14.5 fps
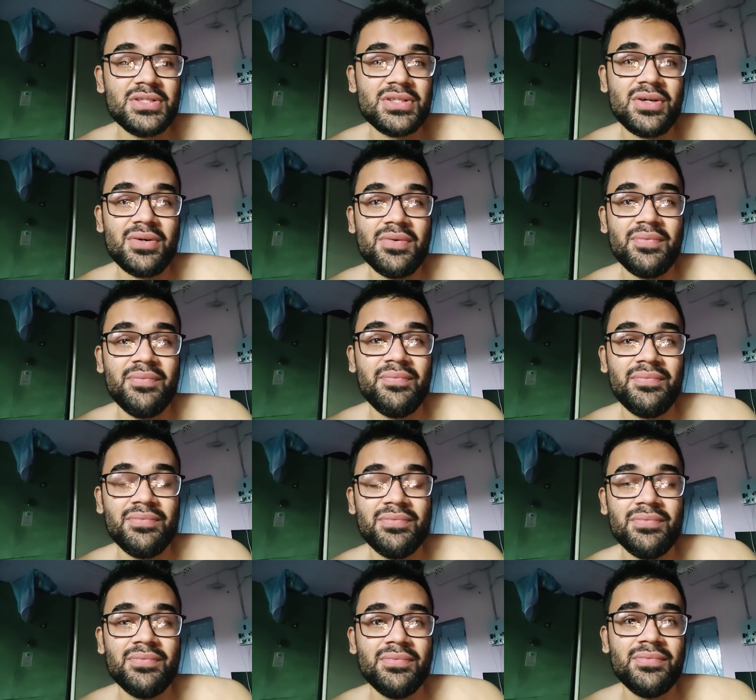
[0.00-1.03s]
So,
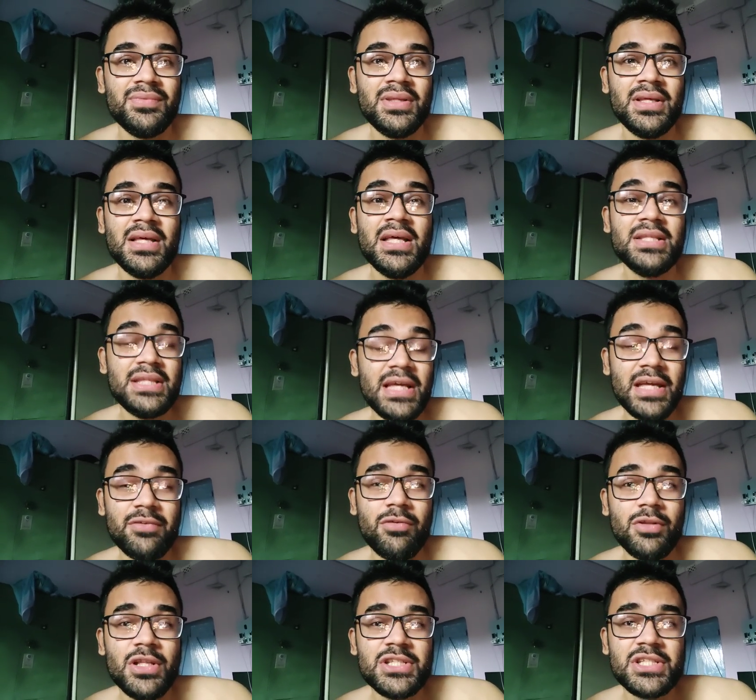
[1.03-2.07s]
thank you
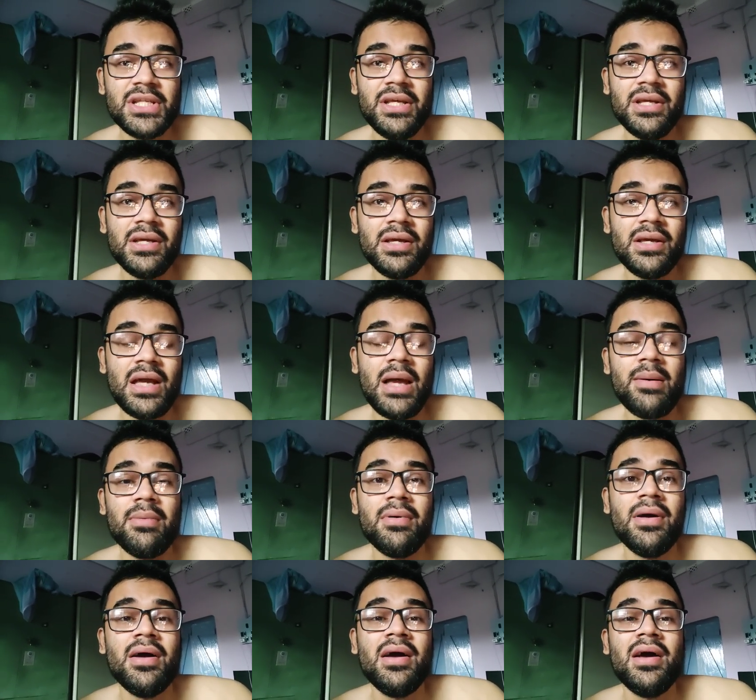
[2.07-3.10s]
for listening. I,
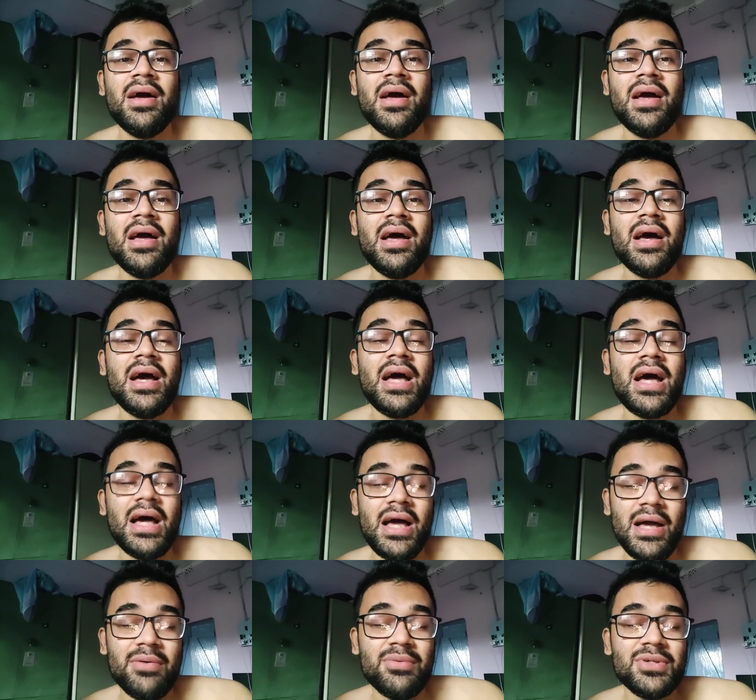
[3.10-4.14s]

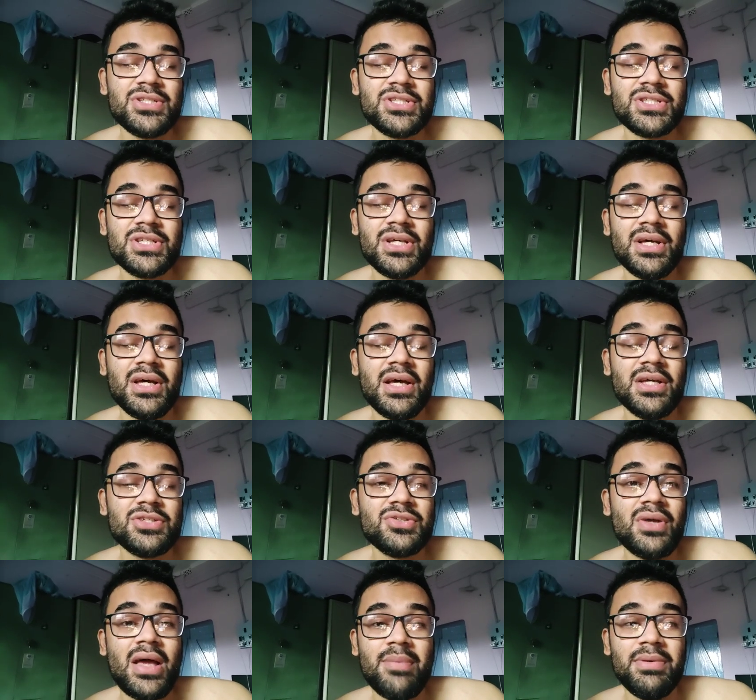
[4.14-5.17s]
I was uh,
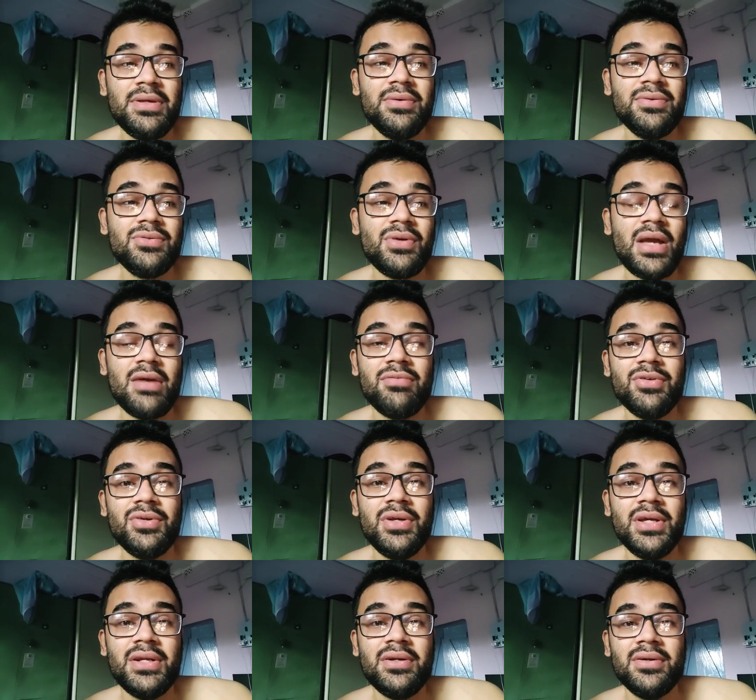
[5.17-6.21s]
so happy to have you
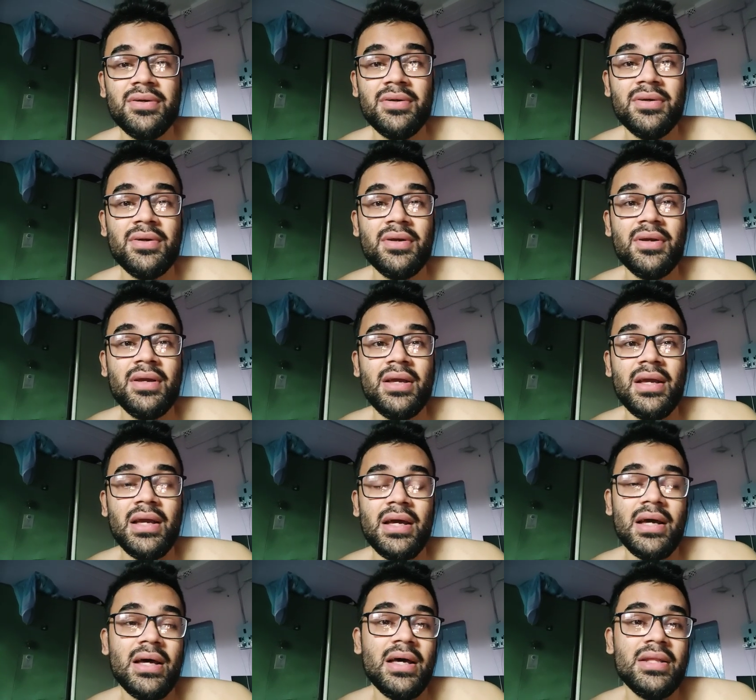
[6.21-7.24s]
here,
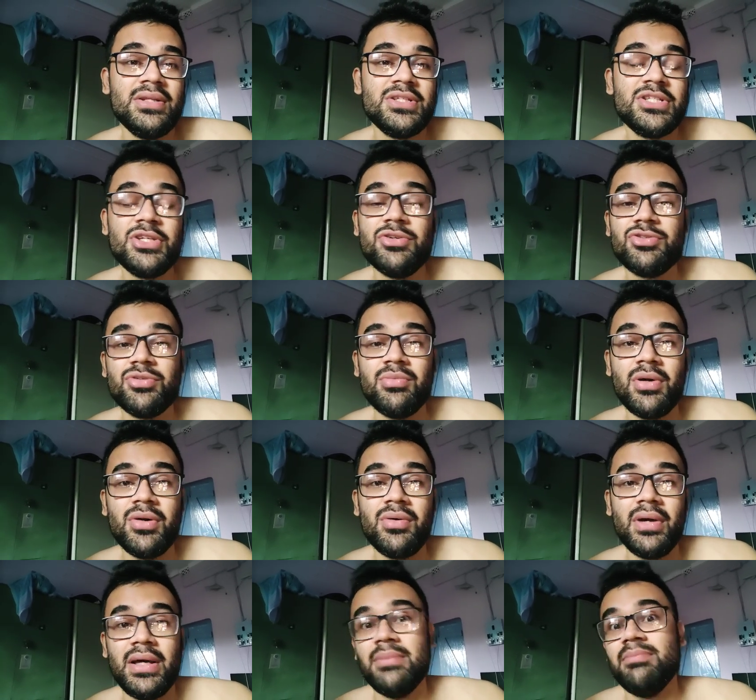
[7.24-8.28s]
and see you
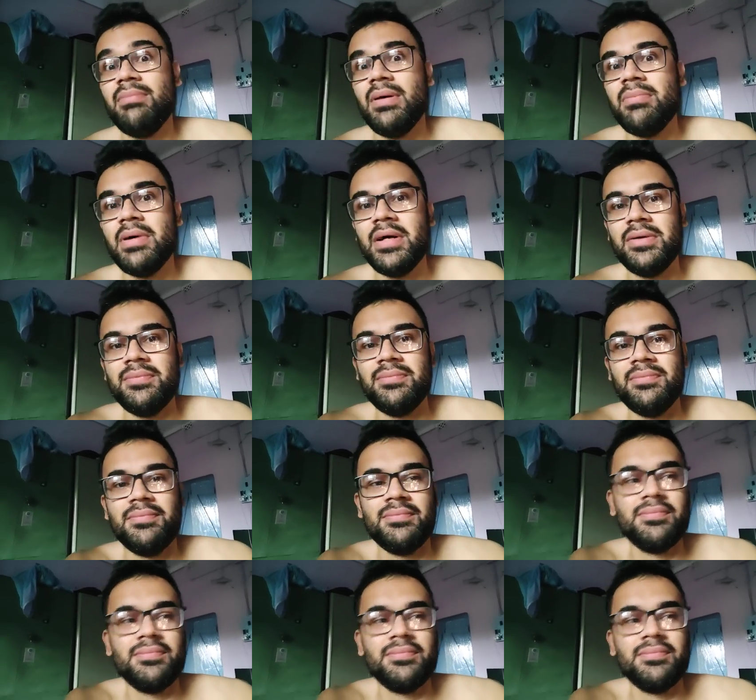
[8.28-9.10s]
tomorrow. And bye bye.